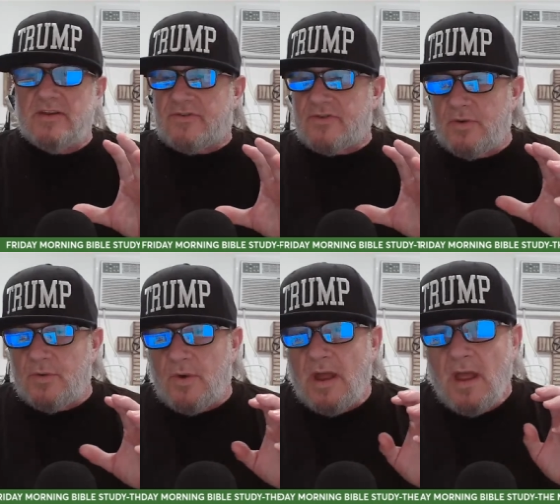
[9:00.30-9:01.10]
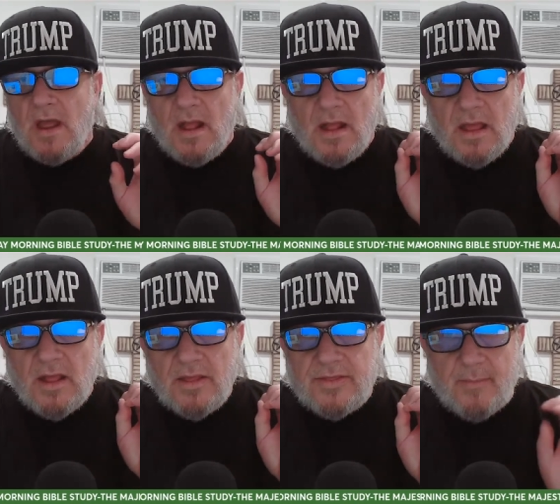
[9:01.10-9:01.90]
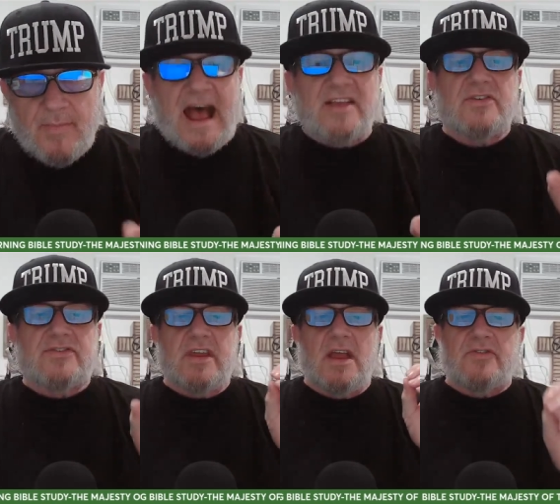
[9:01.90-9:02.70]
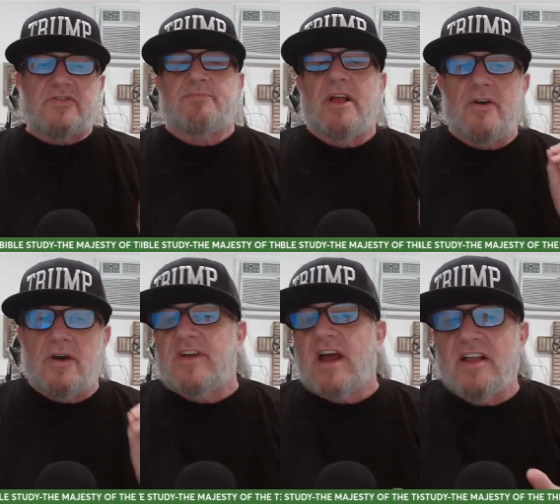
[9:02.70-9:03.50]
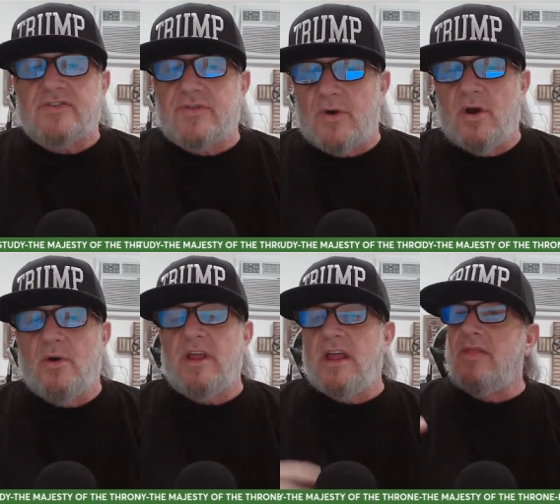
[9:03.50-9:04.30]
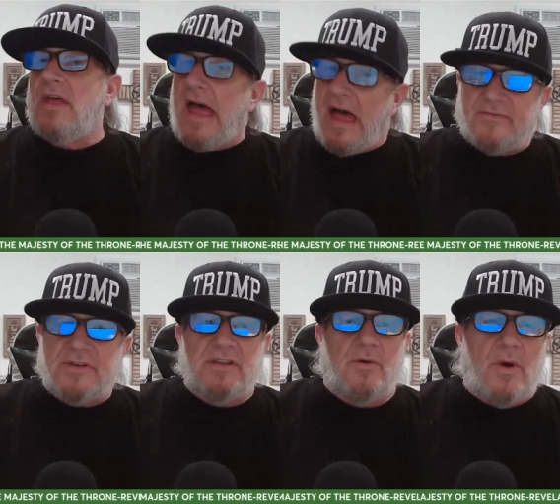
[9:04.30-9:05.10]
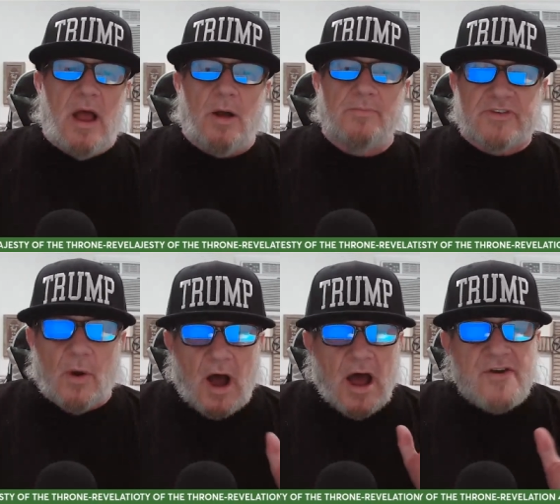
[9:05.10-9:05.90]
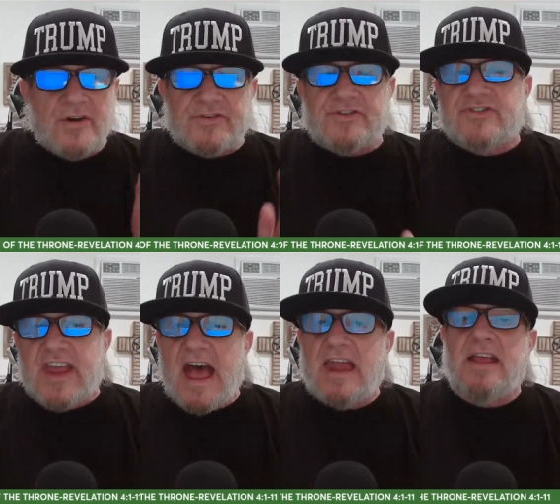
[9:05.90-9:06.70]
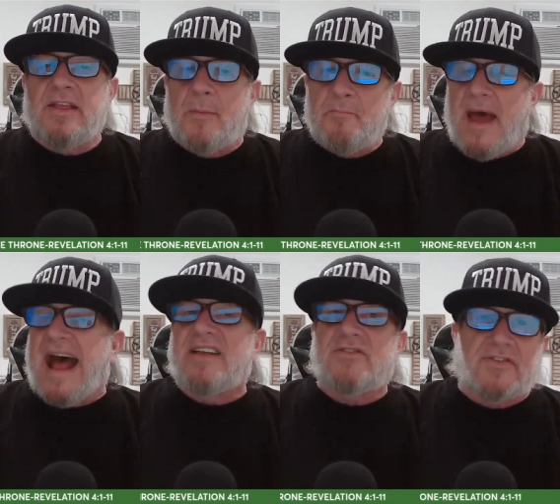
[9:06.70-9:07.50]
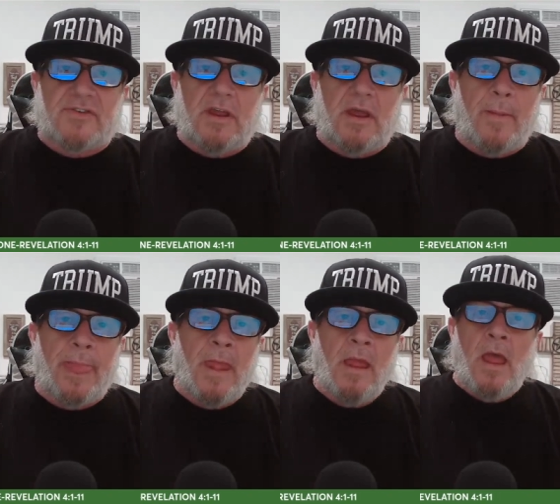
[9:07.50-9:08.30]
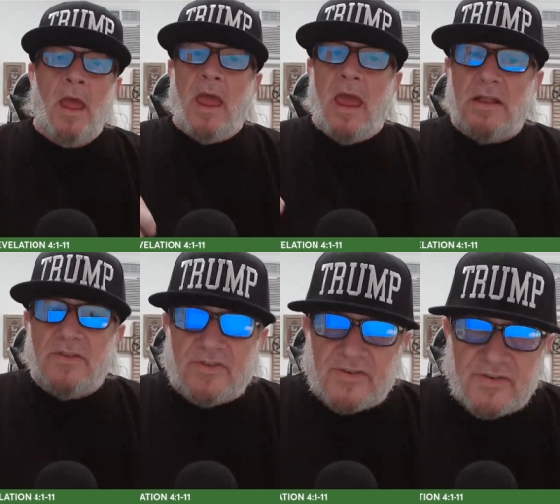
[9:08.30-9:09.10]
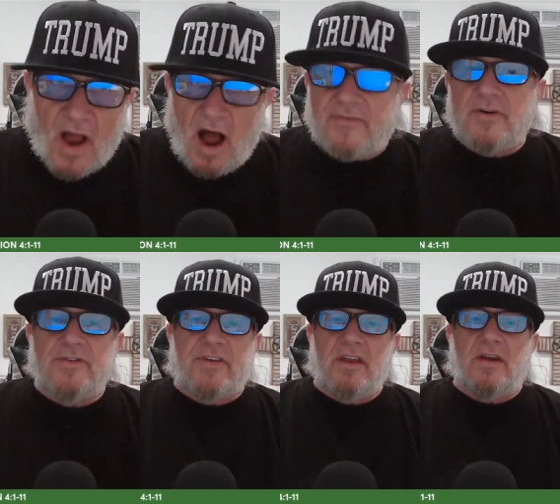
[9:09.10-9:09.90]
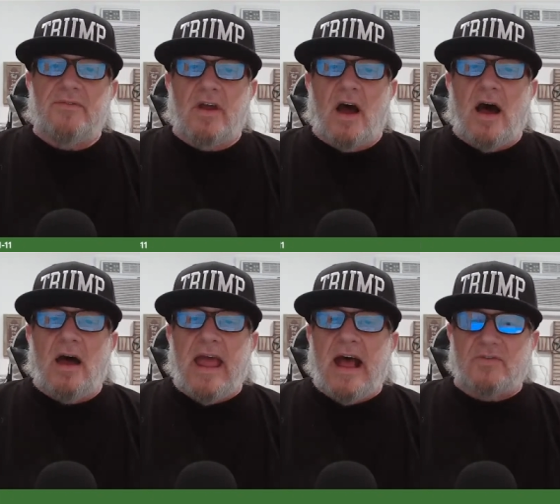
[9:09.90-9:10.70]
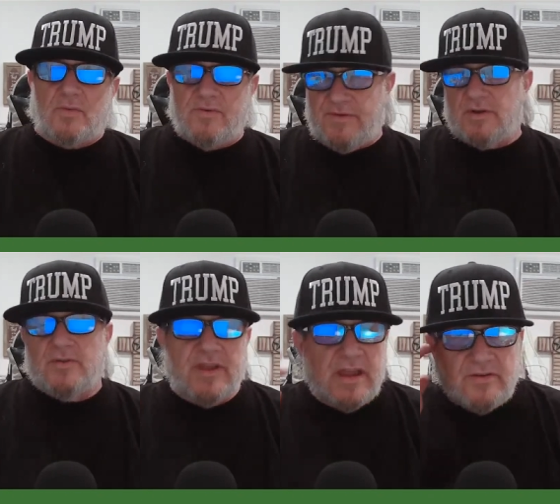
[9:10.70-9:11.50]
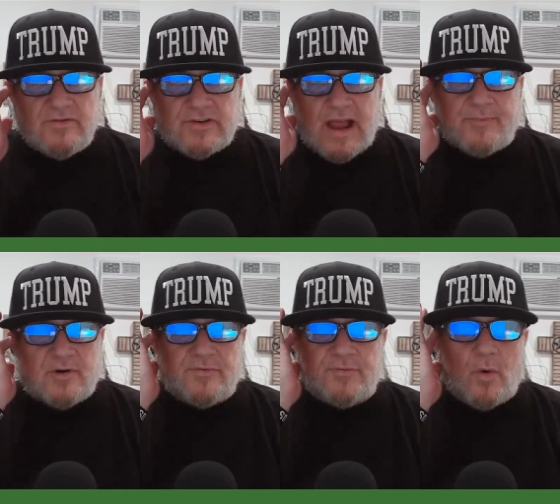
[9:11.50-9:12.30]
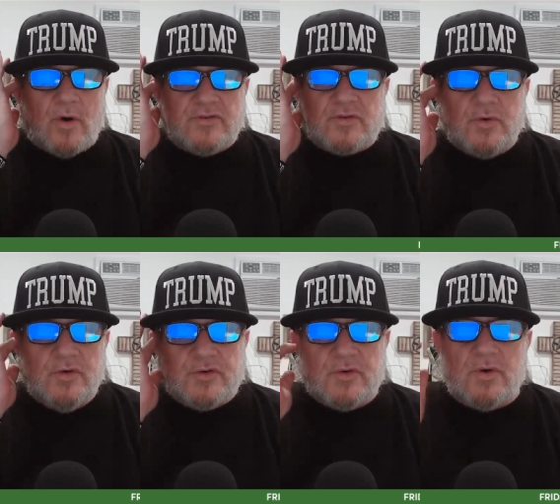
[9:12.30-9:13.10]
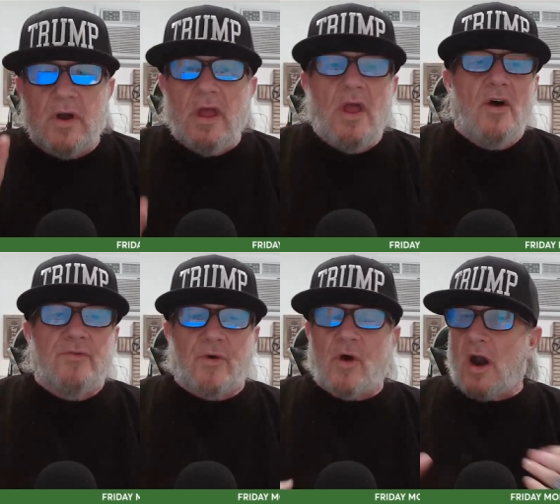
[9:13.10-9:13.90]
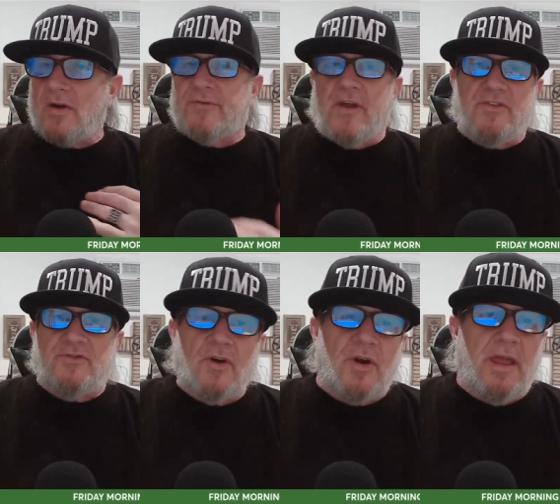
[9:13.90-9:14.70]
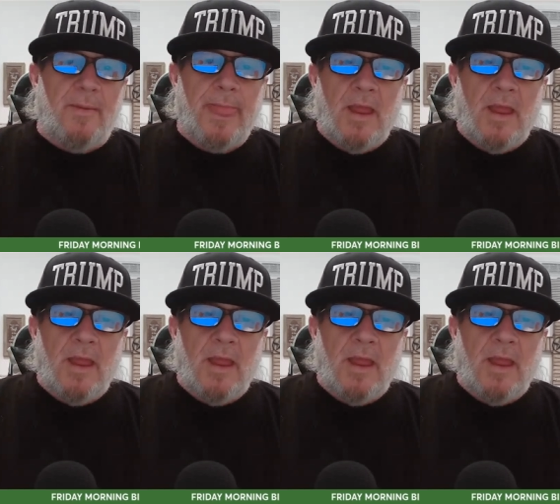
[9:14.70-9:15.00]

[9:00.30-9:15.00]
into the majesty and splendor of God's throne in the heavenly realm. So understanding the majesty and sovereignty of God as revealed in chapter four is crucial for our faith journey,